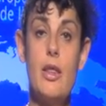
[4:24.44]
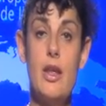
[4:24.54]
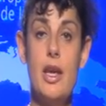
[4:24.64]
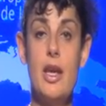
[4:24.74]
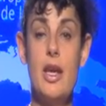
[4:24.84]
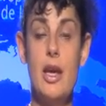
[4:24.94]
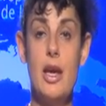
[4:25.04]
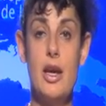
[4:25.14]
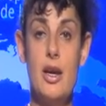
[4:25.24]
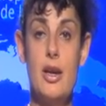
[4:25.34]
The
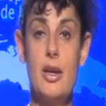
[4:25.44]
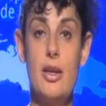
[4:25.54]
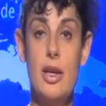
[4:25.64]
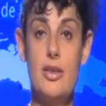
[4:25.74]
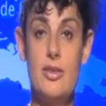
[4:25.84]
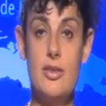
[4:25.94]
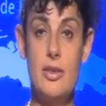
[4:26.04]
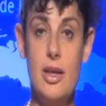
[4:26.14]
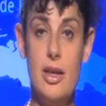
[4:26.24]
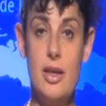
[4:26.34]
next
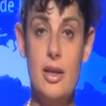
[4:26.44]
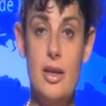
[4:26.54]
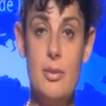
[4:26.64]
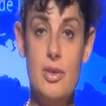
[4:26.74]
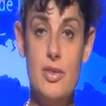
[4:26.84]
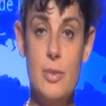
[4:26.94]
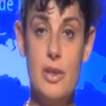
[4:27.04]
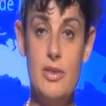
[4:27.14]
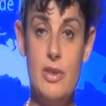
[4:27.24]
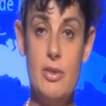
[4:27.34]

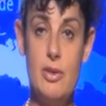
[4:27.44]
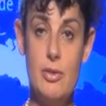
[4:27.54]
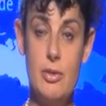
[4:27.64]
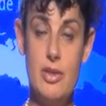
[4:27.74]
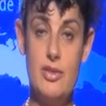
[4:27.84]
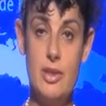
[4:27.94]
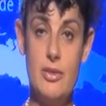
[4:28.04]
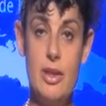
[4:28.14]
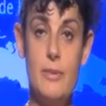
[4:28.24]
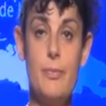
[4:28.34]
admissibility
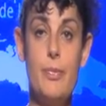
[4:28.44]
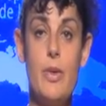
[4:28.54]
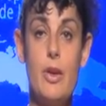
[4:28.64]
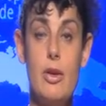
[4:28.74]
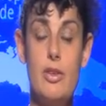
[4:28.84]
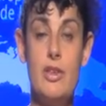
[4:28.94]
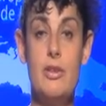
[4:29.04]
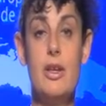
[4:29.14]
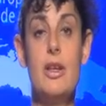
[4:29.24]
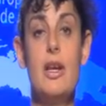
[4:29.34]
criterion
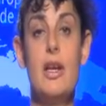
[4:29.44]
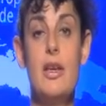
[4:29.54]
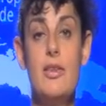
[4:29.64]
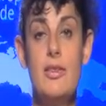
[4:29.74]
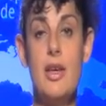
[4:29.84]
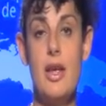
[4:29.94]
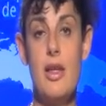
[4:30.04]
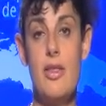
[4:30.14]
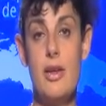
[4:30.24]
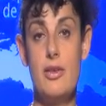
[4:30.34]
is
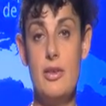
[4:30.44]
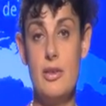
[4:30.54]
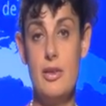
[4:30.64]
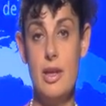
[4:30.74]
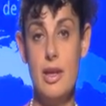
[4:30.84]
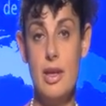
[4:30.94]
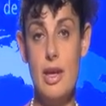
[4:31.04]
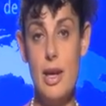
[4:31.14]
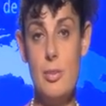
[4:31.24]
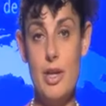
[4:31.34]
that the
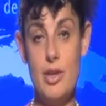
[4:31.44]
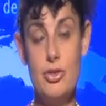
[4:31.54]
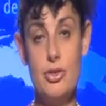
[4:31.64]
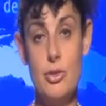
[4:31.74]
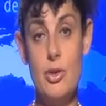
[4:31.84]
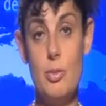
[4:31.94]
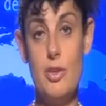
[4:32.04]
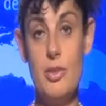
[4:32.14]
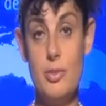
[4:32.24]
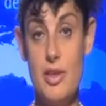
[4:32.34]
application should not be
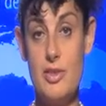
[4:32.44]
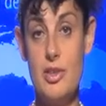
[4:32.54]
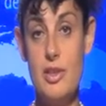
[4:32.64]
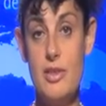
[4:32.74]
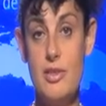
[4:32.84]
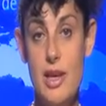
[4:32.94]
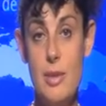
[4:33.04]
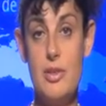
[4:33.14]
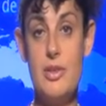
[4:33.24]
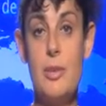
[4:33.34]
substantially the
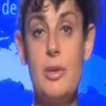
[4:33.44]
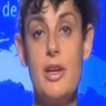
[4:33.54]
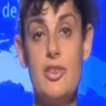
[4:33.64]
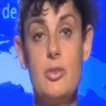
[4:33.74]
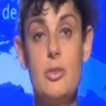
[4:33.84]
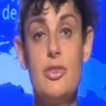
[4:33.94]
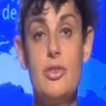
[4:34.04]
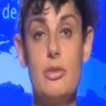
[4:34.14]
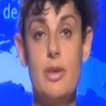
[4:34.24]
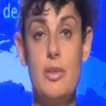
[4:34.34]
same as an application which
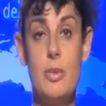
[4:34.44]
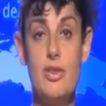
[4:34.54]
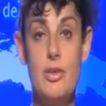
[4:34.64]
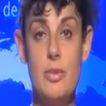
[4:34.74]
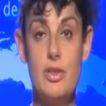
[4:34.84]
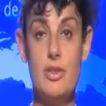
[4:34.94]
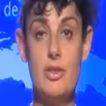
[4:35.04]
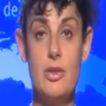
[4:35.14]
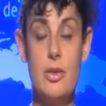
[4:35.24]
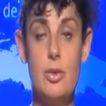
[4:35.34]
has already been submitted
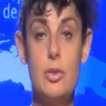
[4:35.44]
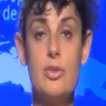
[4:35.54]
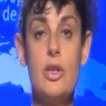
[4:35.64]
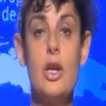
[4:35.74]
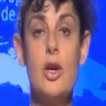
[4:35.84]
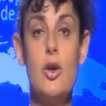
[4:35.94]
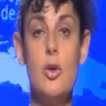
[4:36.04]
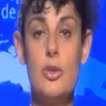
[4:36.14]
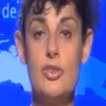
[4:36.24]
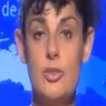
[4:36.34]
to the court
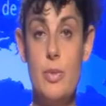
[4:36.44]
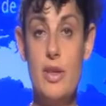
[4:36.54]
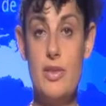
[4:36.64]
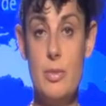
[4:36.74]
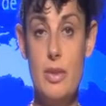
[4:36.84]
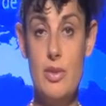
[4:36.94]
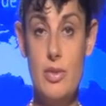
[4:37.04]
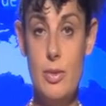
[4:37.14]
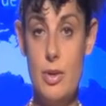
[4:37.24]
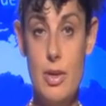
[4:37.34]
or which has been
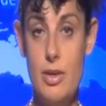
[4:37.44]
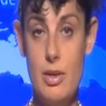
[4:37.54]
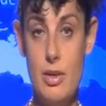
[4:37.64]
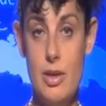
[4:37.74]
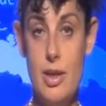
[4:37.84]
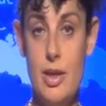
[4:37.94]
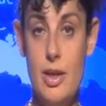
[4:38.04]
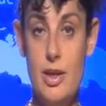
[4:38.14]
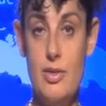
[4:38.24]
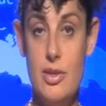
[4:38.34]
submitted to
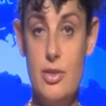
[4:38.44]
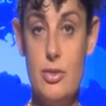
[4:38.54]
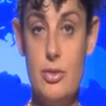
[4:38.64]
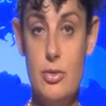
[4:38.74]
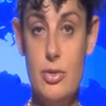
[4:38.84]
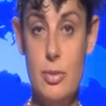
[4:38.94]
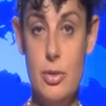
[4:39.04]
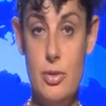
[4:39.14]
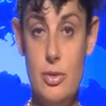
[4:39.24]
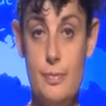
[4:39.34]
another international
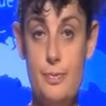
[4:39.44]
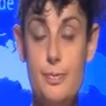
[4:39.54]
tribunal.